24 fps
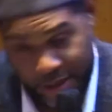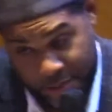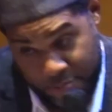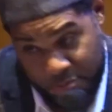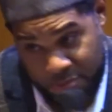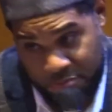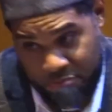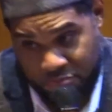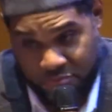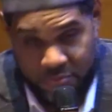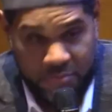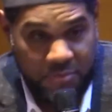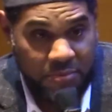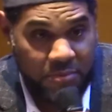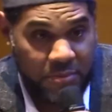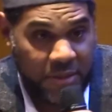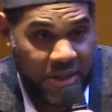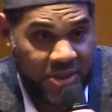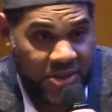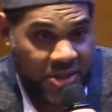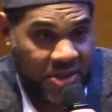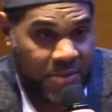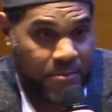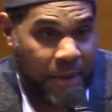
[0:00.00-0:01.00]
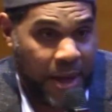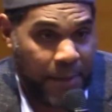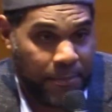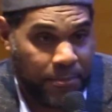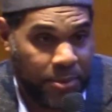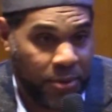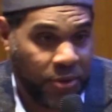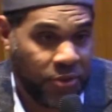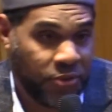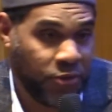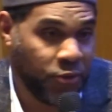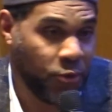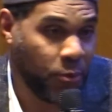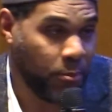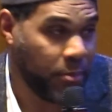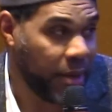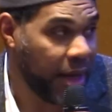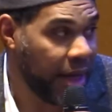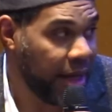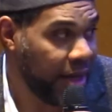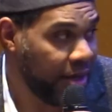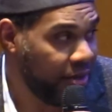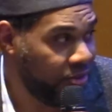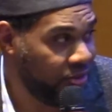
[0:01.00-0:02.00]
I mean, that's just my personal
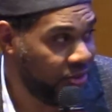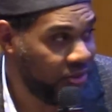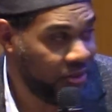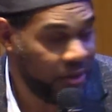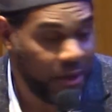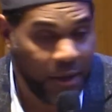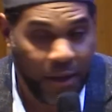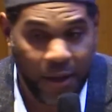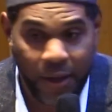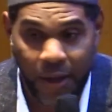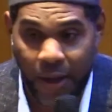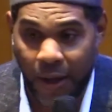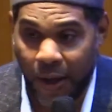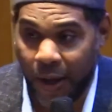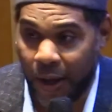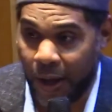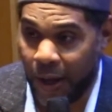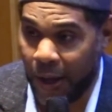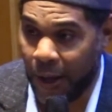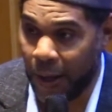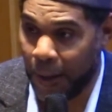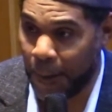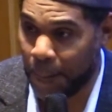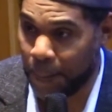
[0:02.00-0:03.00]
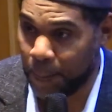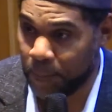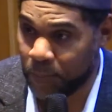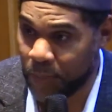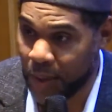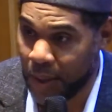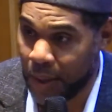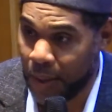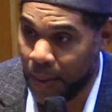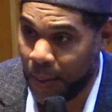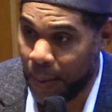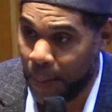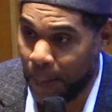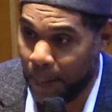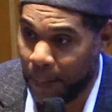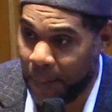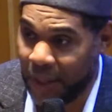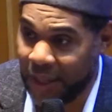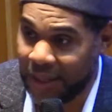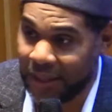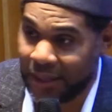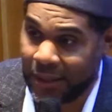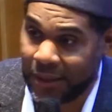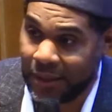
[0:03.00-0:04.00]
bias.
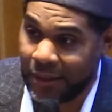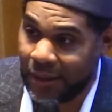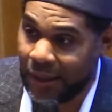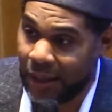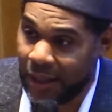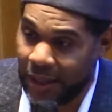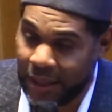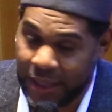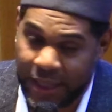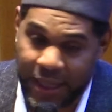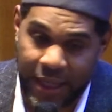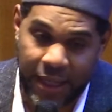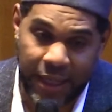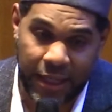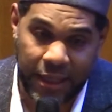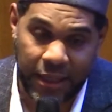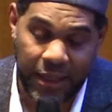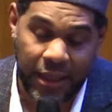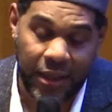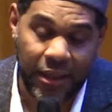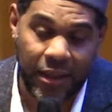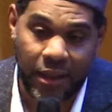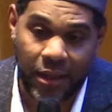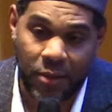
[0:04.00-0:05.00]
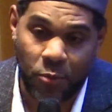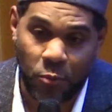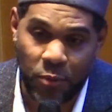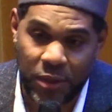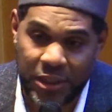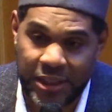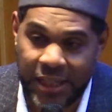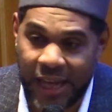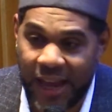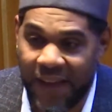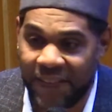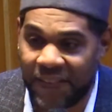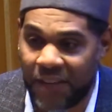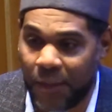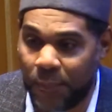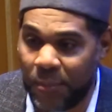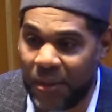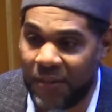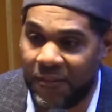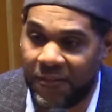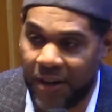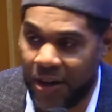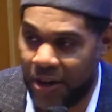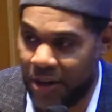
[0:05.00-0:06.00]
But again, we have to
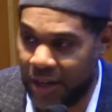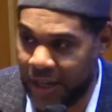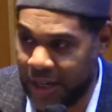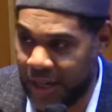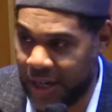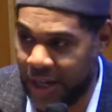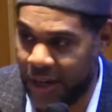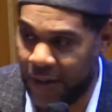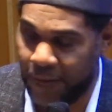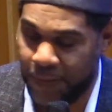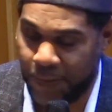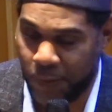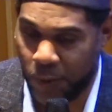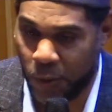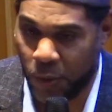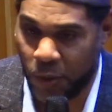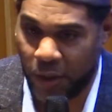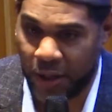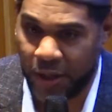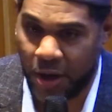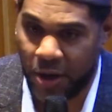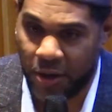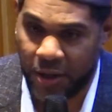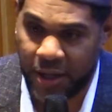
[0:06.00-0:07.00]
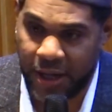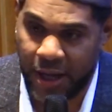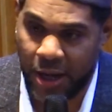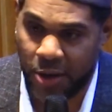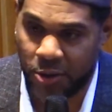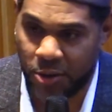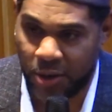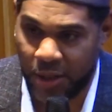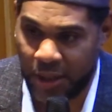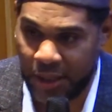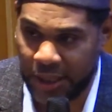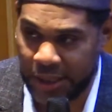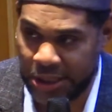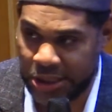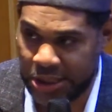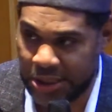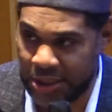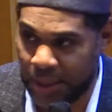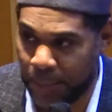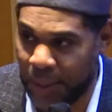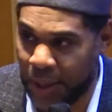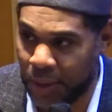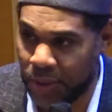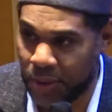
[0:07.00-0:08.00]
be very careful in our
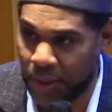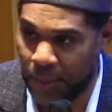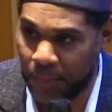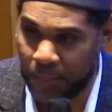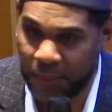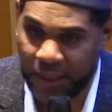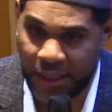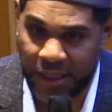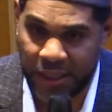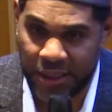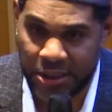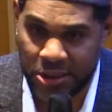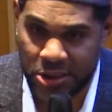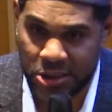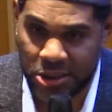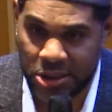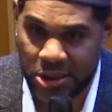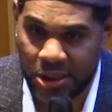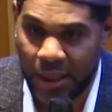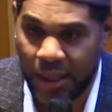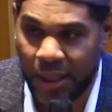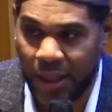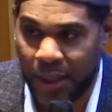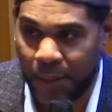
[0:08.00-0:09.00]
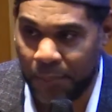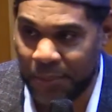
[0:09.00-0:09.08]
calculation about the means.